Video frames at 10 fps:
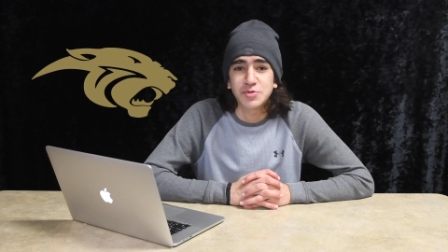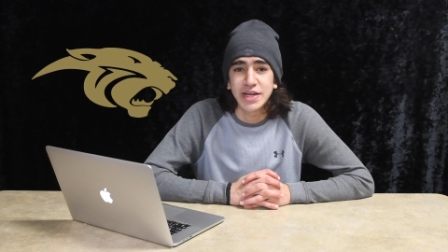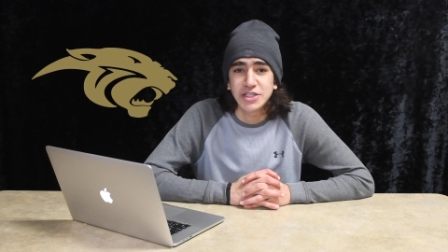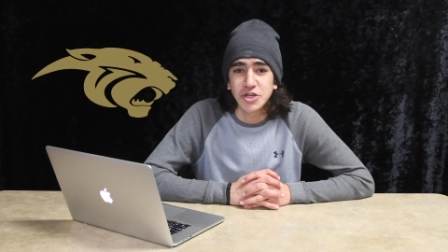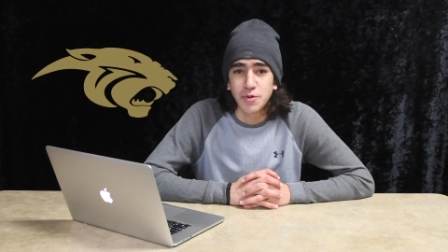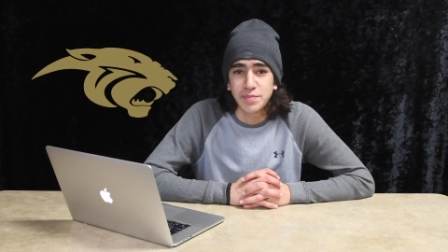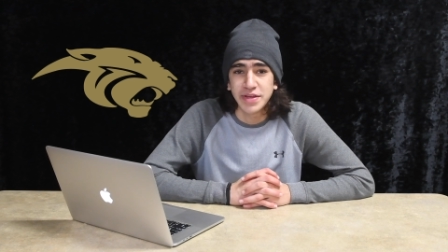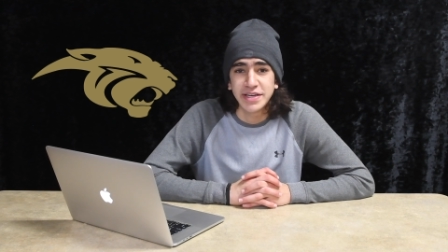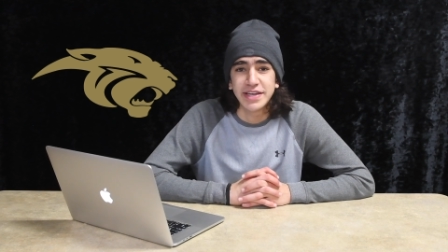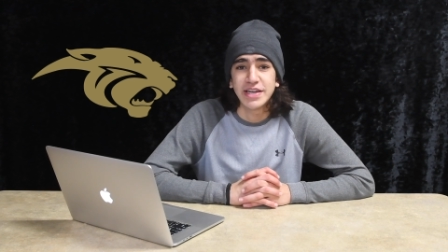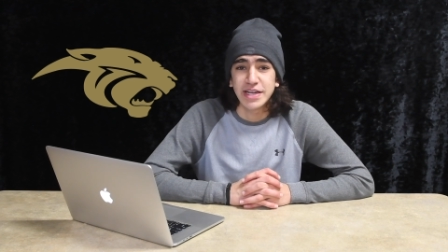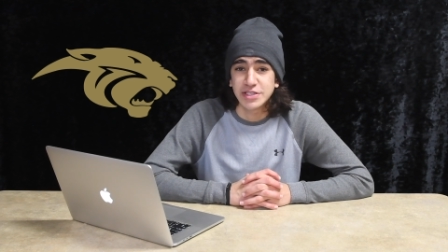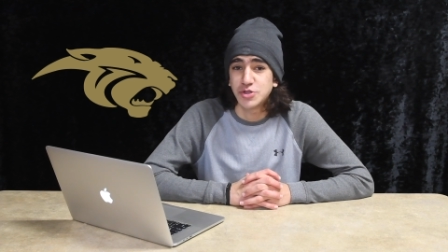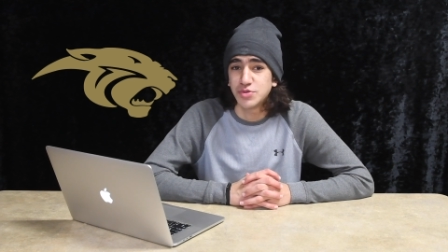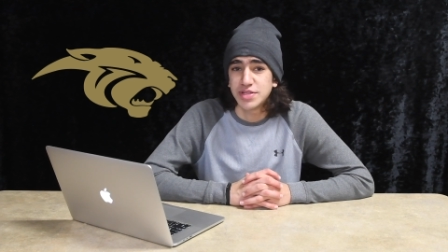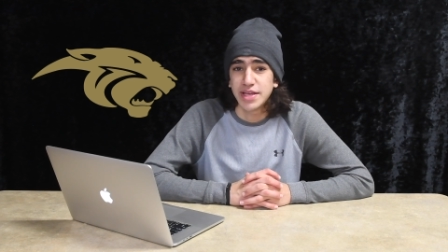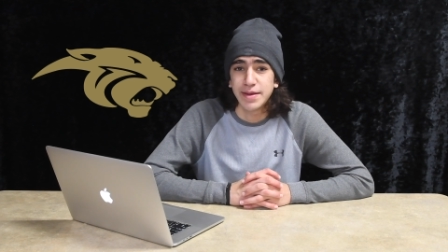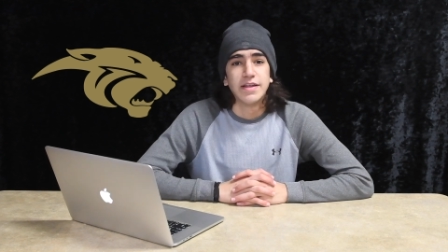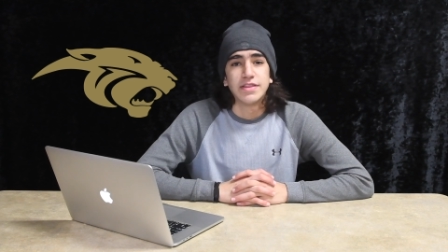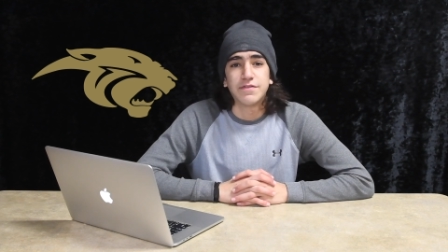Ranch Open next Tuesday.
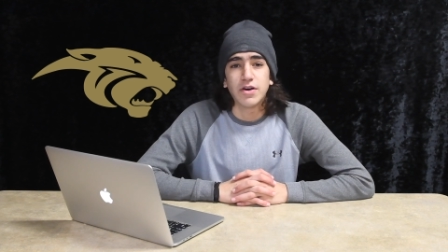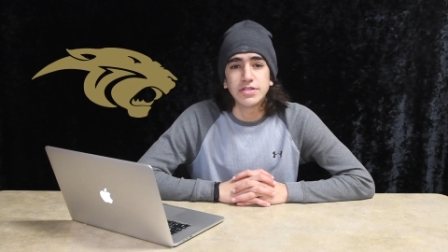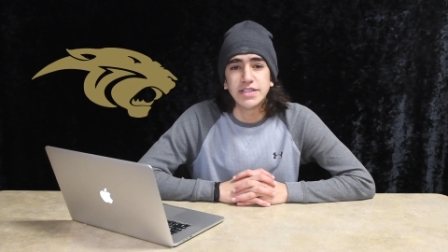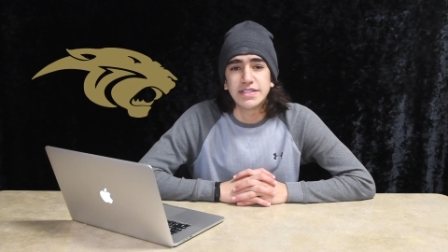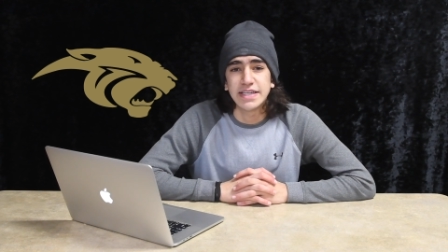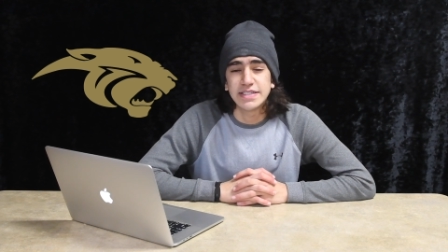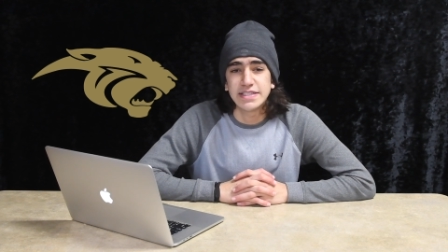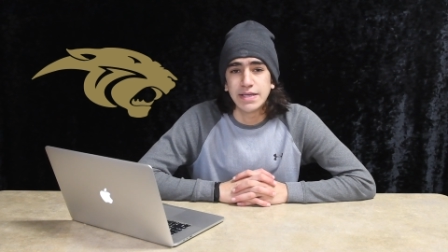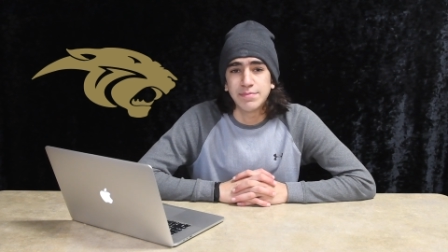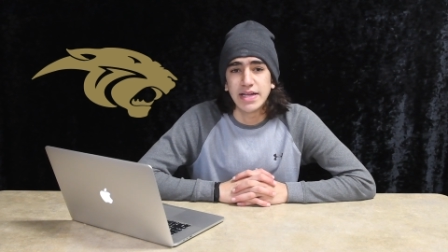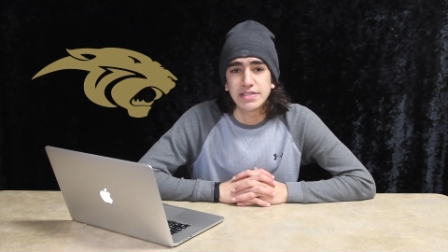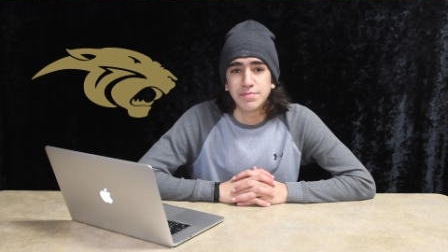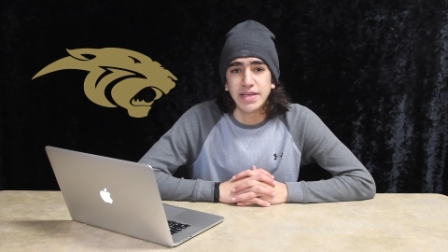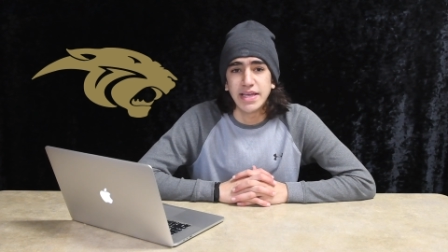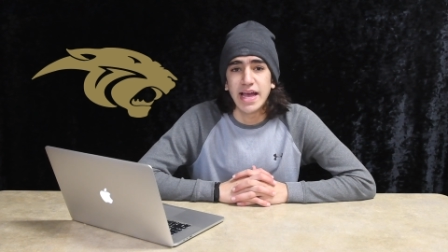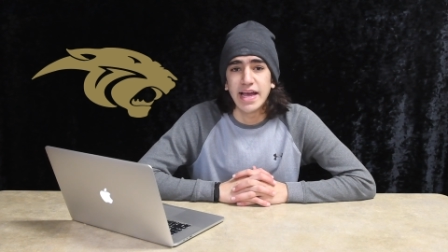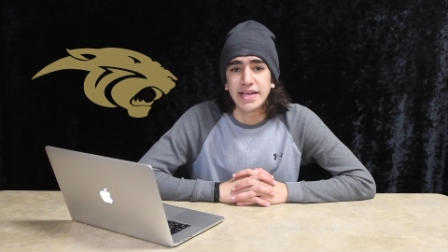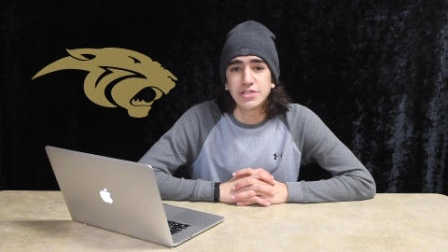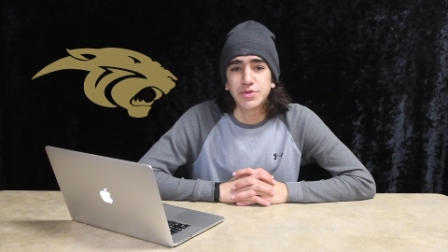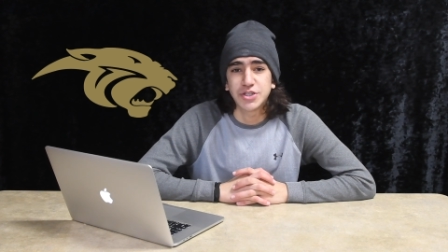The varsity tennis team has a meet
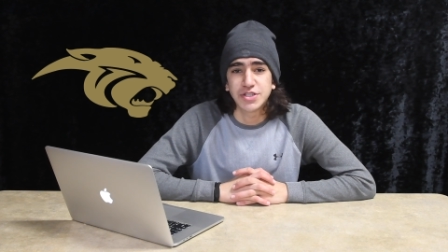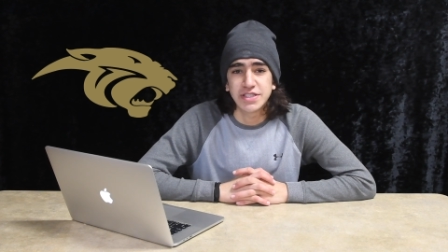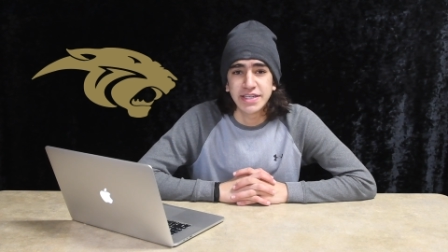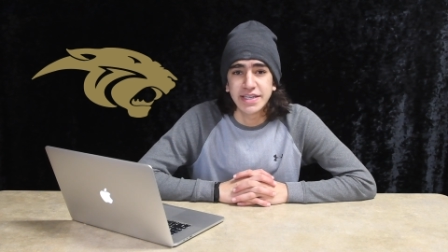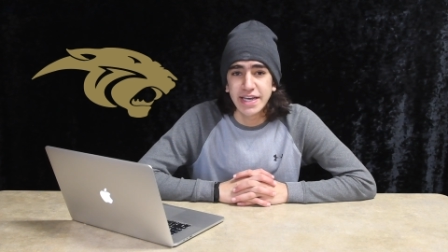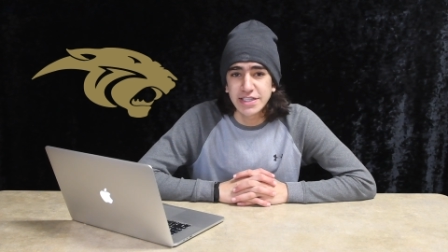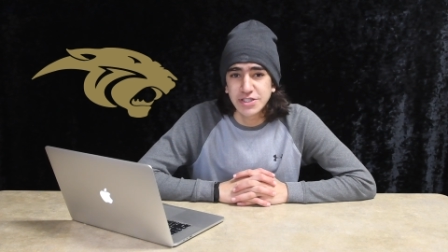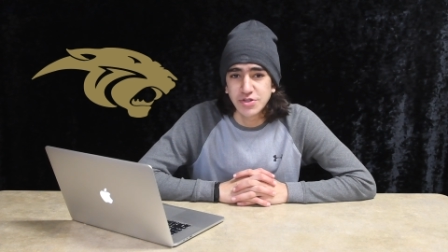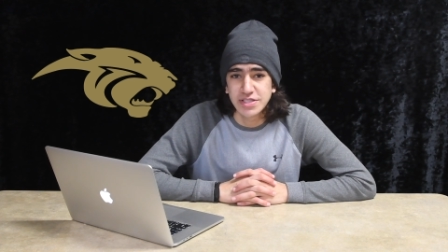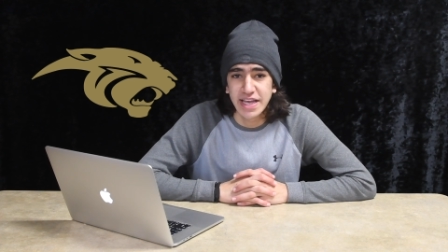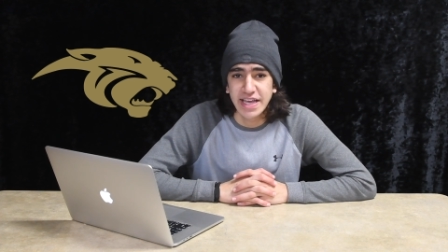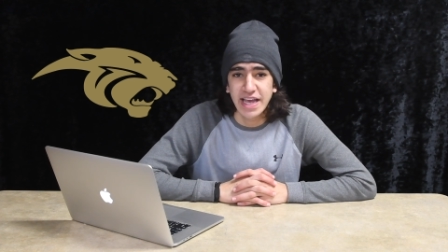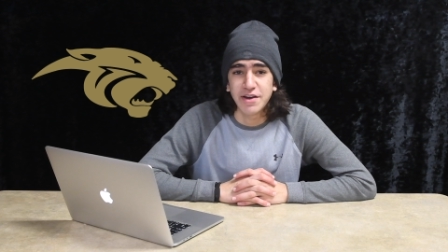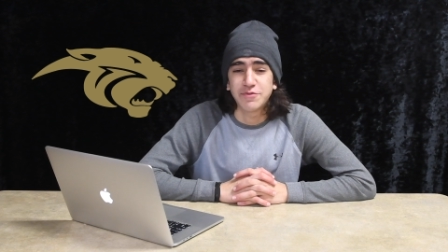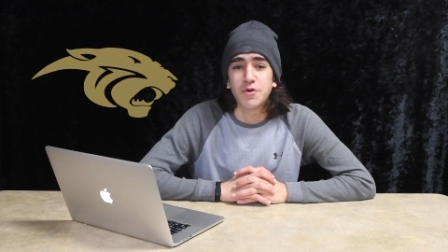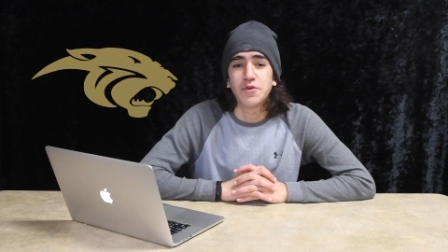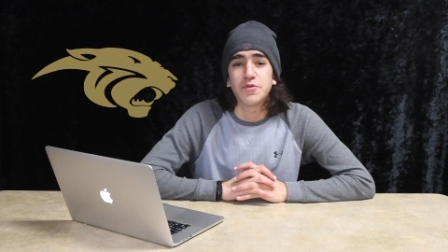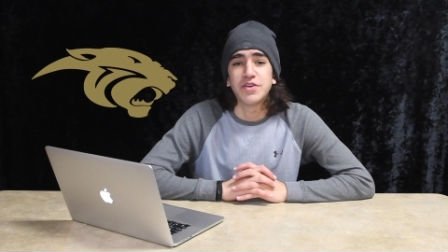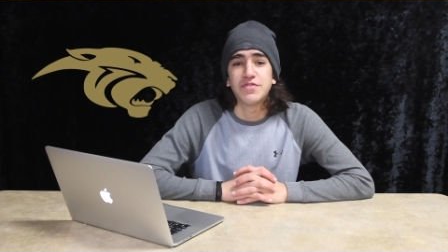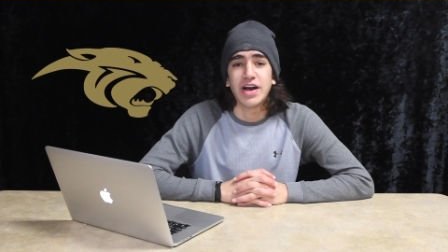against Richardson next Tuesday at
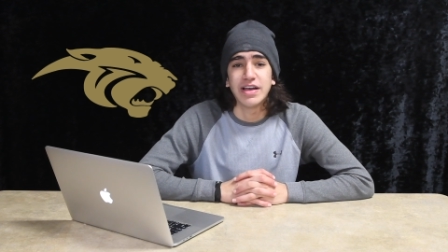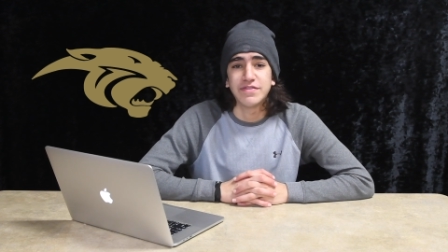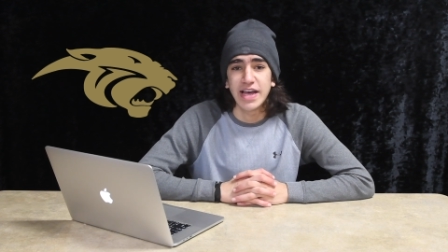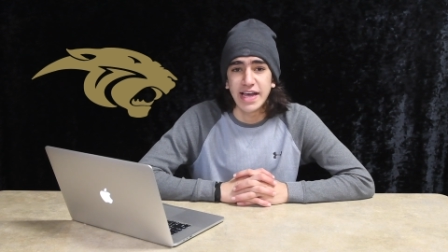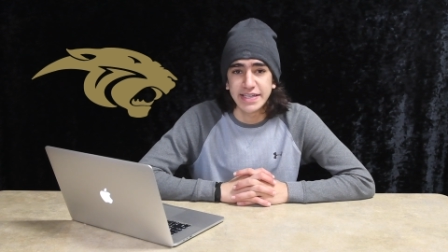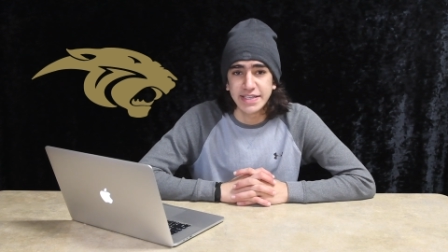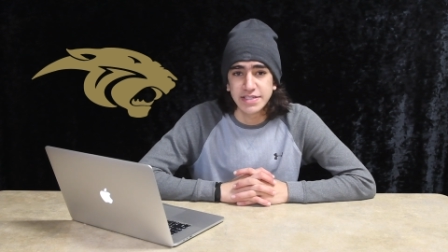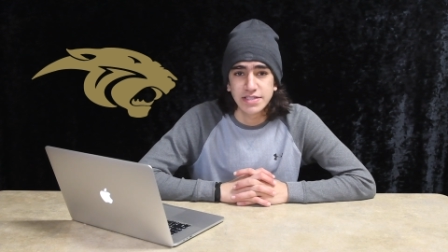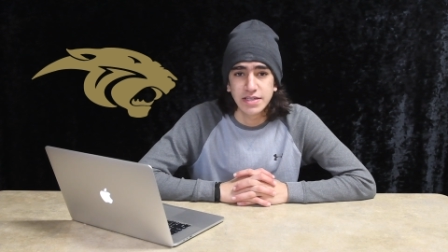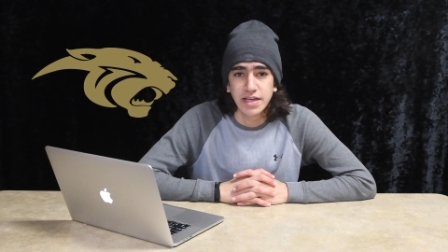4:45 at East.